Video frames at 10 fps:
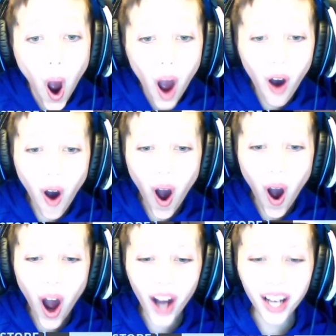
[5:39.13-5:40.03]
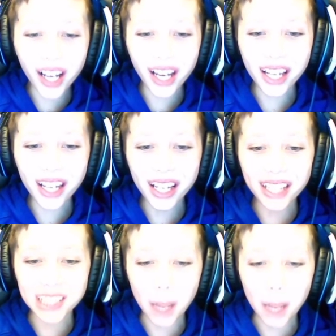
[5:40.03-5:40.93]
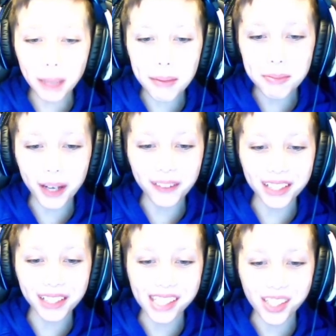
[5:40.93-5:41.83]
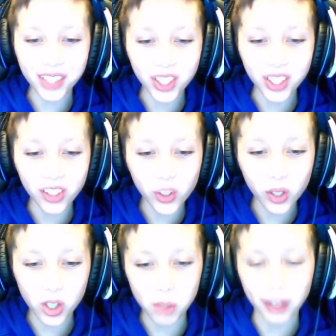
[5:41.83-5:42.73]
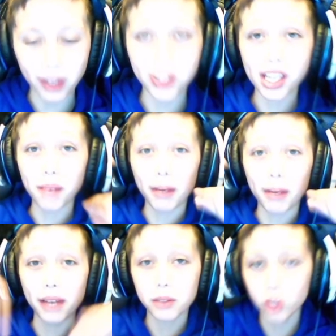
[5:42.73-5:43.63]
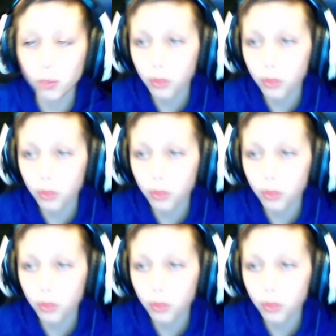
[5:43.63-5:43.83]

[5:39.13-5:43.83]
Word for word: Oh, it's Top Games Penguin. This is so cute. You can also buy this at my group.